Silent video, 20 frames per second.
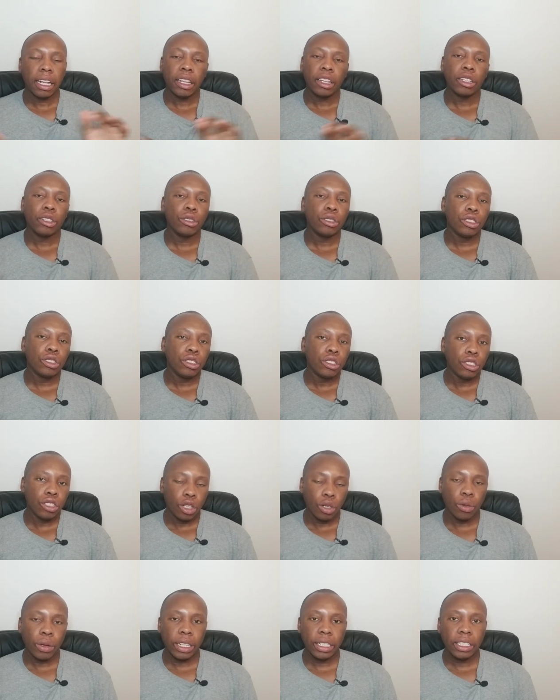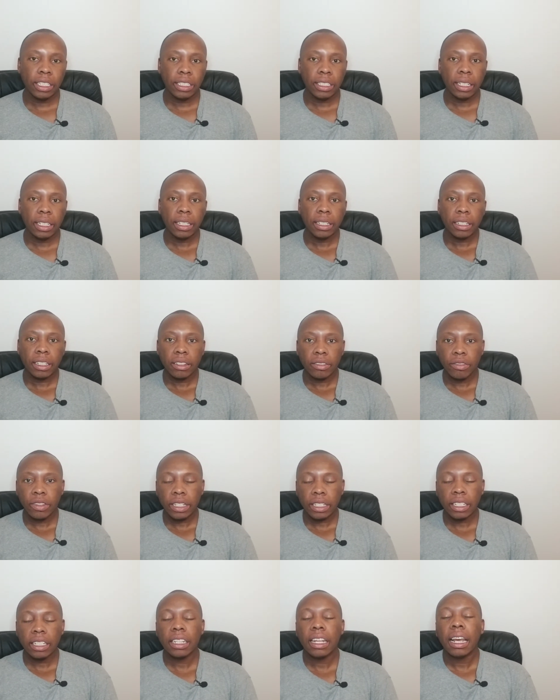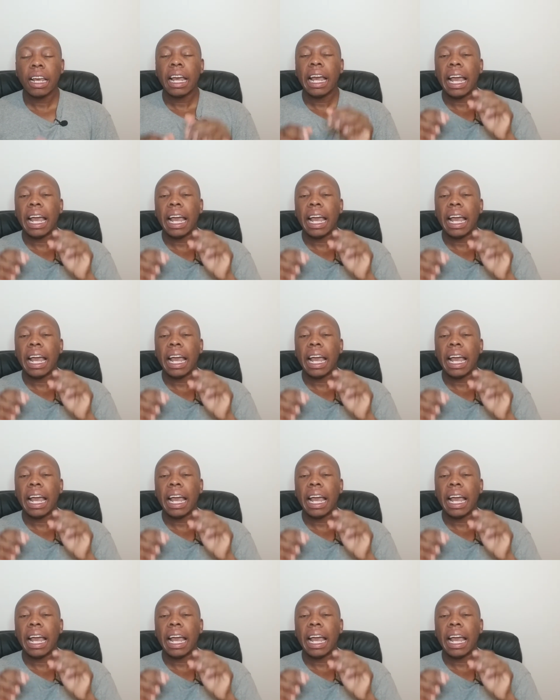there's no way she's getting convicted.